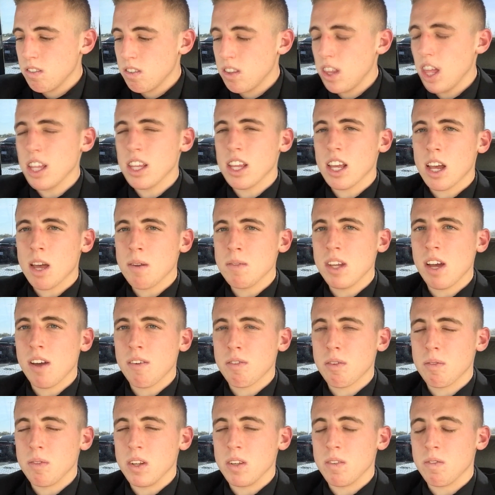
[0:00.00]
thing that comes out
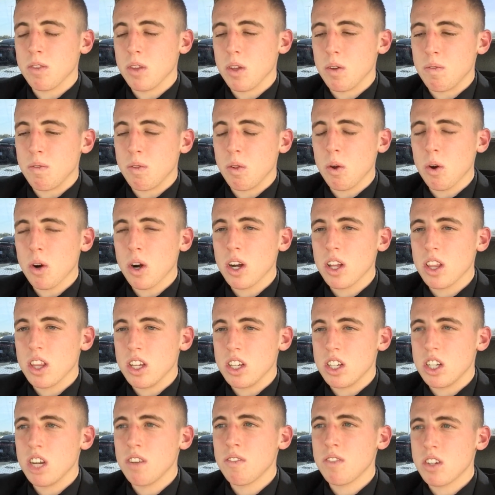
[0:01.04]
from the floor,
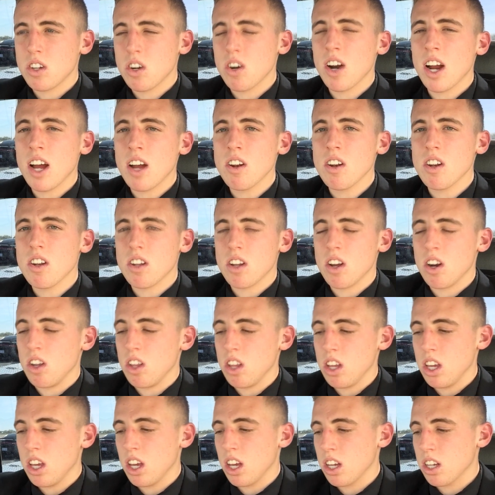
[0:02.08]
the shift surround, or
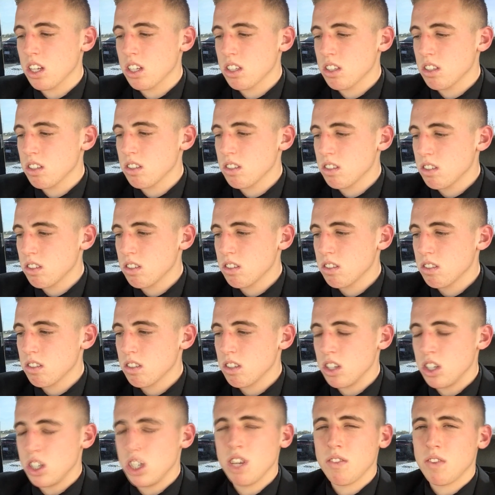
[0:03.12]
the
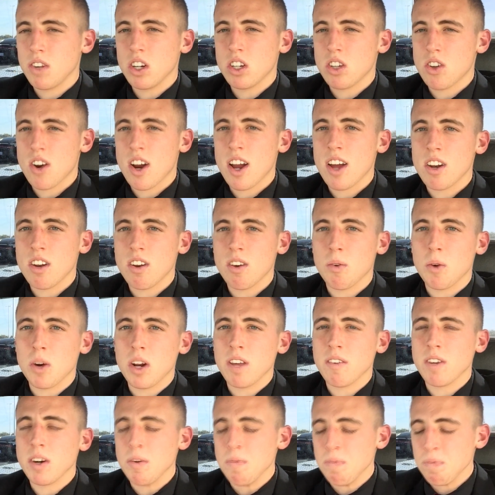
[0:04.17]
shifter surround, or
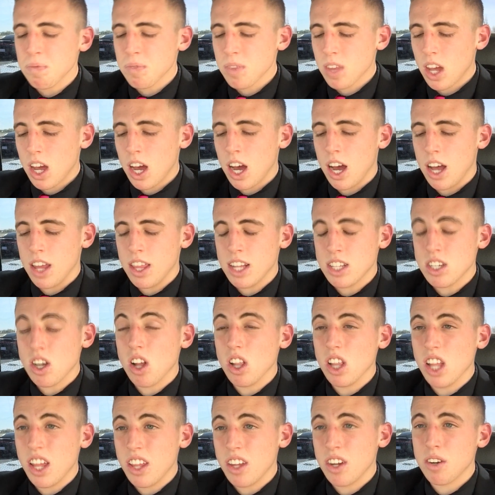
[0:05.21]
whatever. That's
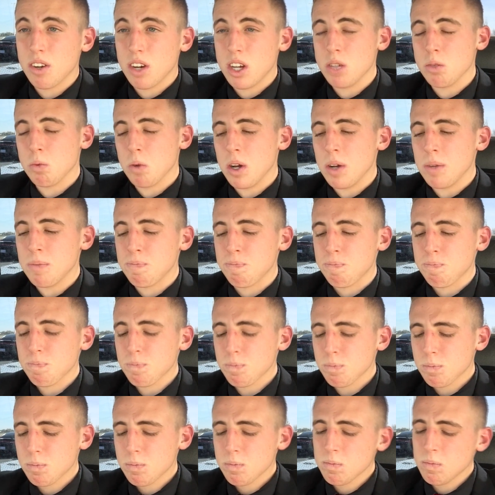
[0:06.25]
all leather as well.
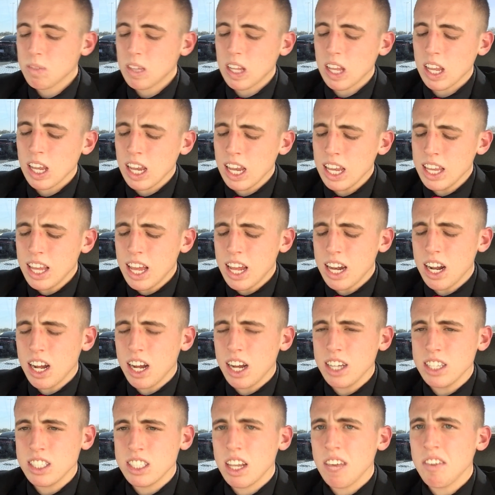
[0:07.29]
And then
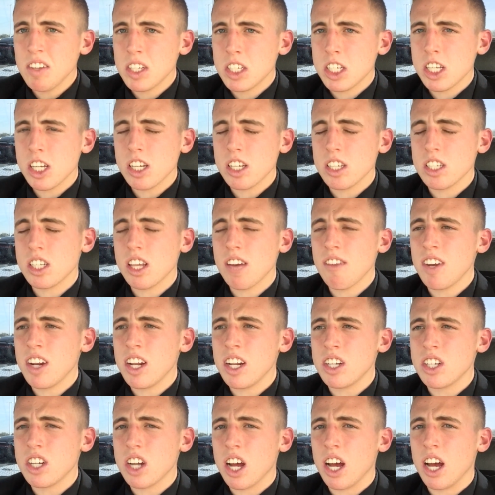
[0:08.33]

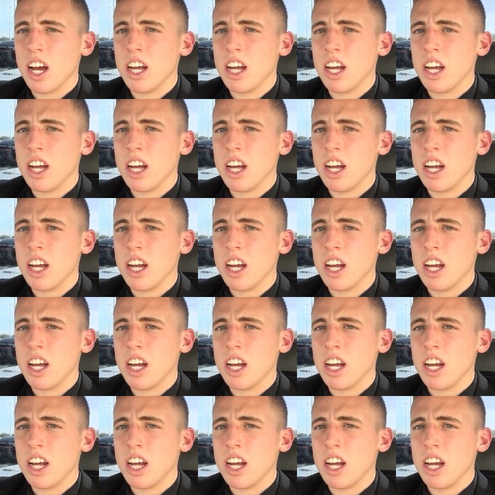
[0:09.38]
7-inch